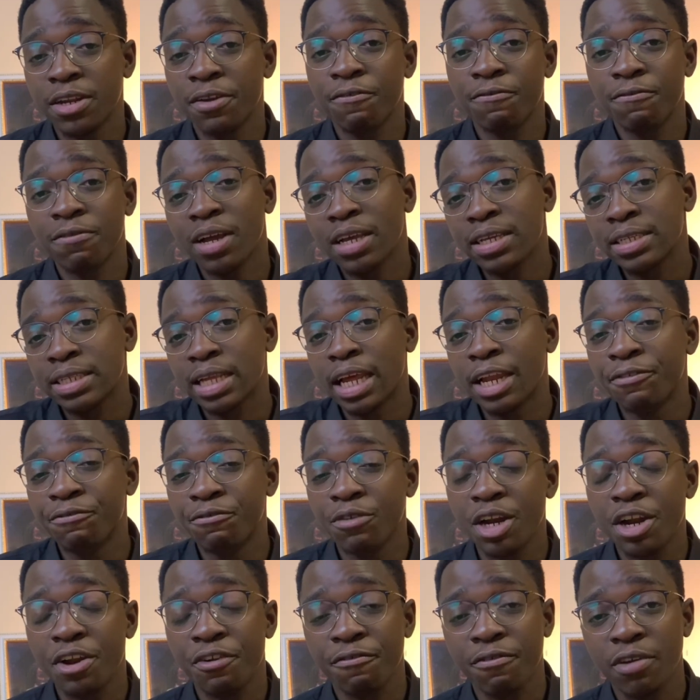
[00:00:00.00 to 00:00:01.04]
in a fast
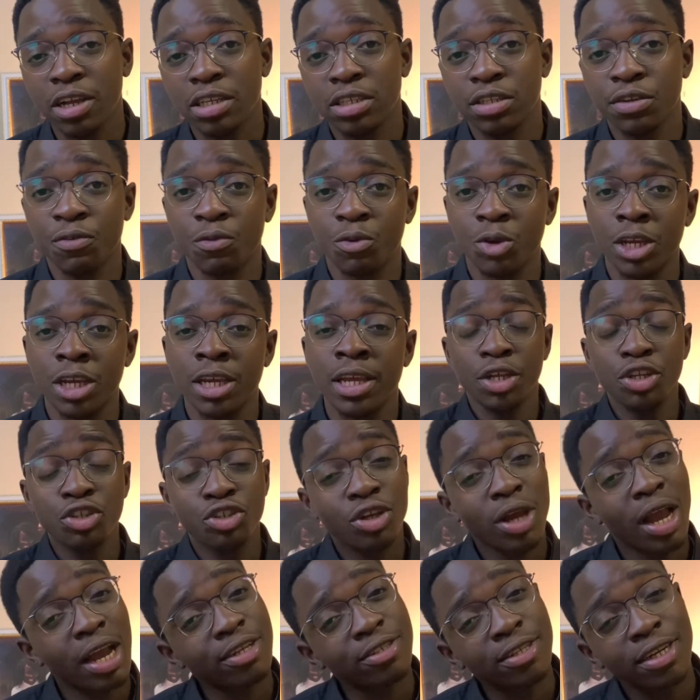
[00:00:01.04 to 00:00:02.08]
and very effective way,
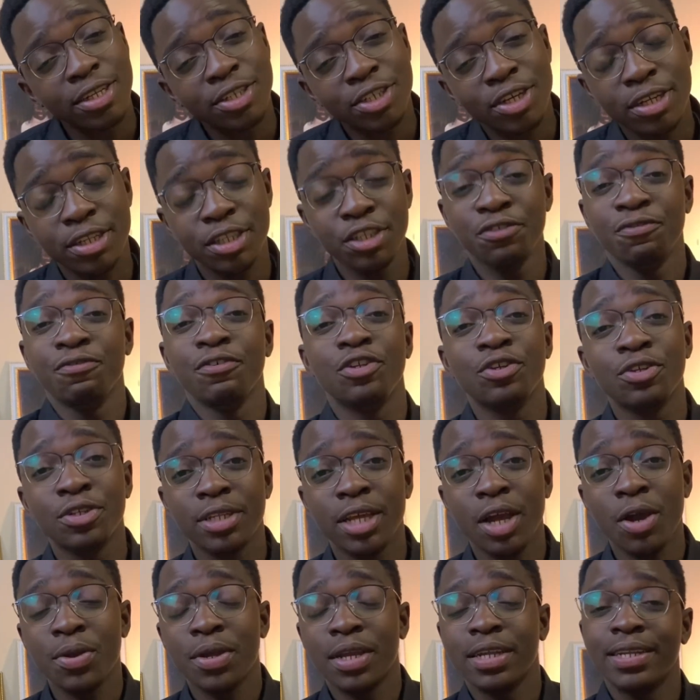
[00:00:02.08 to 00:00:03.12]
you should actually check this
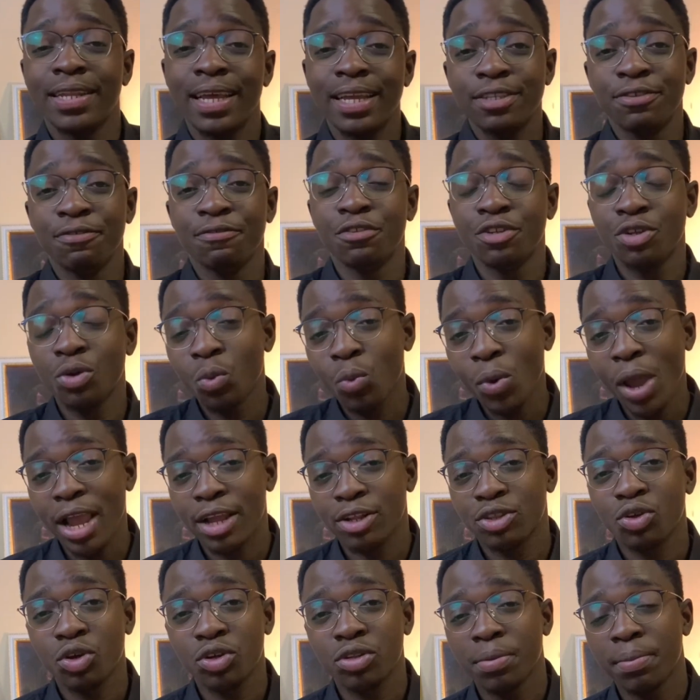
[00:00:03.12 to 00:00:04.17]
video down here. That's the video
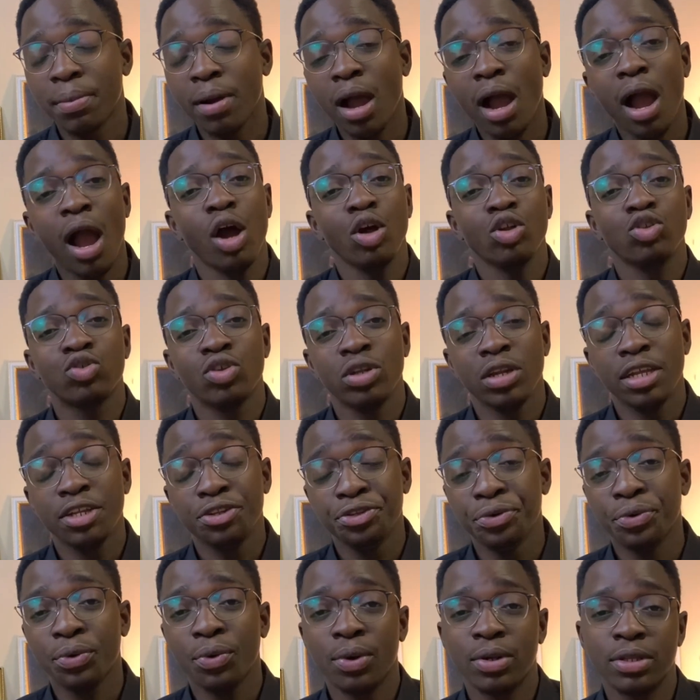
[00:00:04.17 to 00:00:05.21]
where I talked about how to
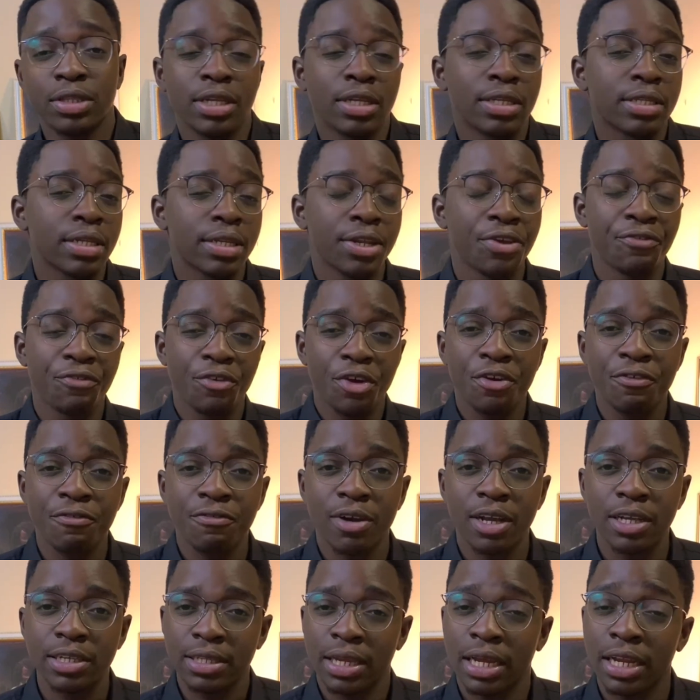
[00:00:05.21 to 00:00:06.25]
learn new content in a very
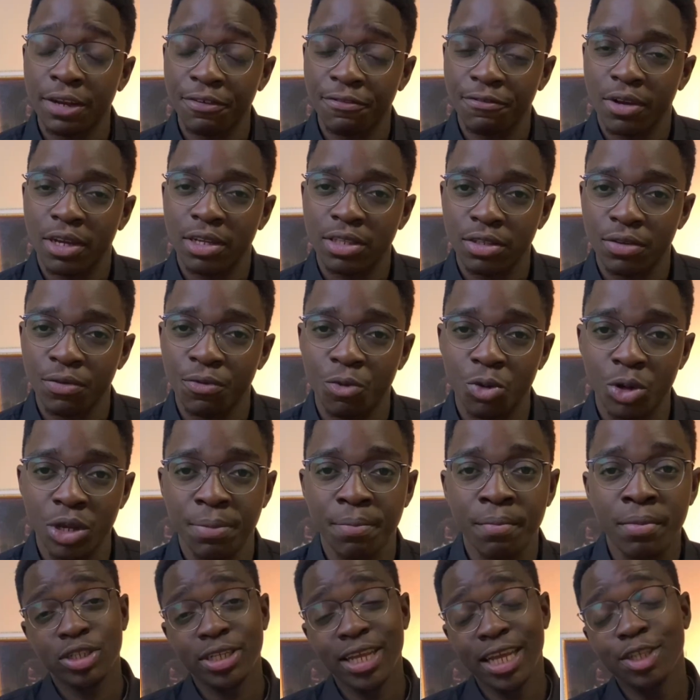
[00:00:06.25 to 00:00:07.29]
fast and effective
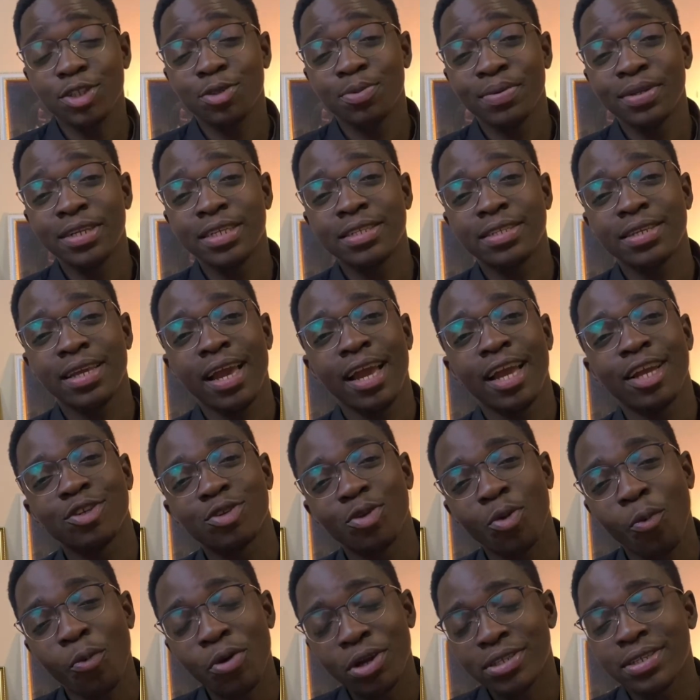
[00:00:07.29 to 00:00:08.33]
way. That's been it,
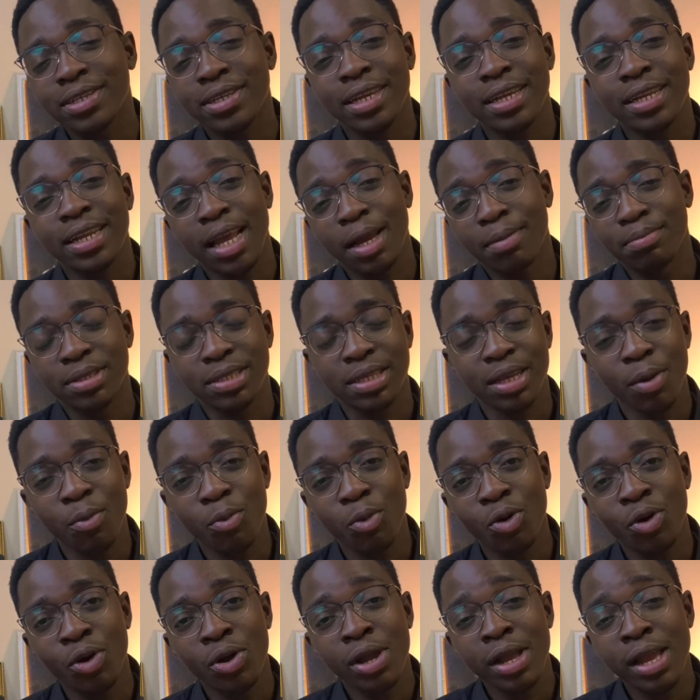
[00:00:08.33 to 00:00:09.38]
guys. Once again, I'm
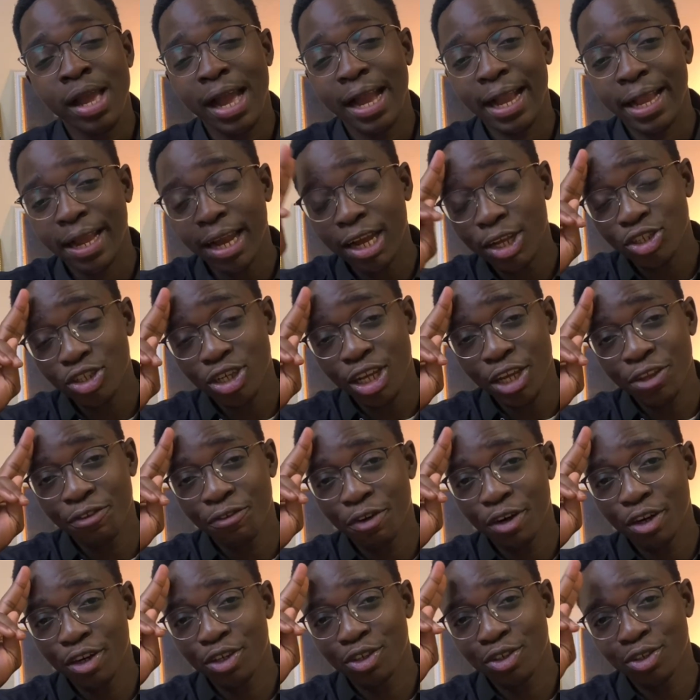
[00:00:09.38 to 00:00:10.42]
Samuel, and catch you
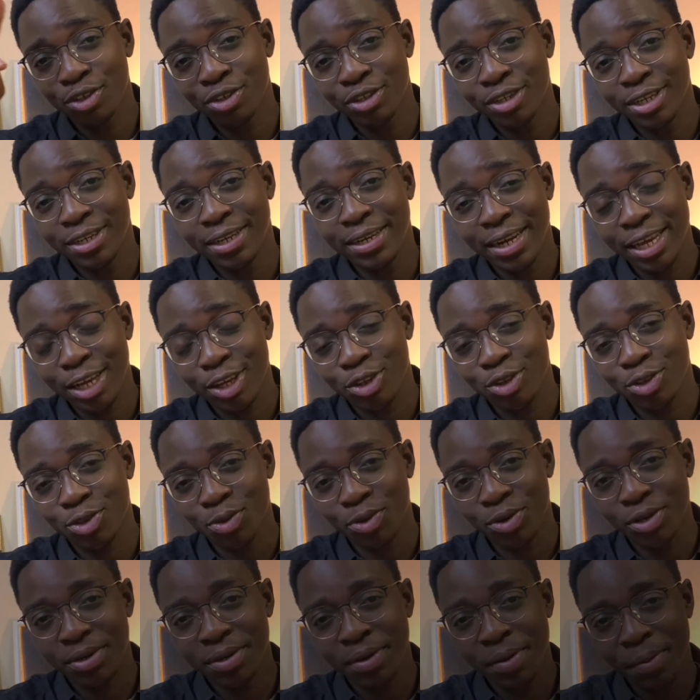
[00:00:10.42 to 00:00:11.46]
guys very soon on the
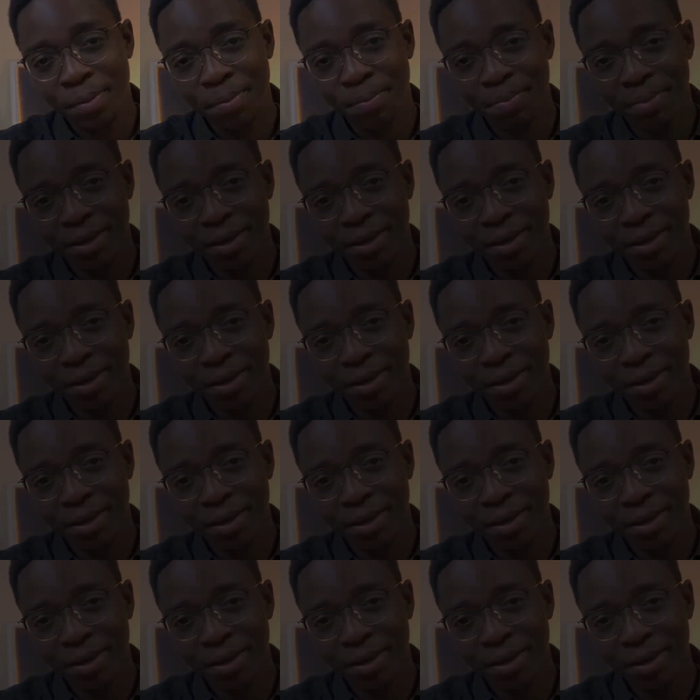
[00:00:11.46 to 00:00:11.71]
next one.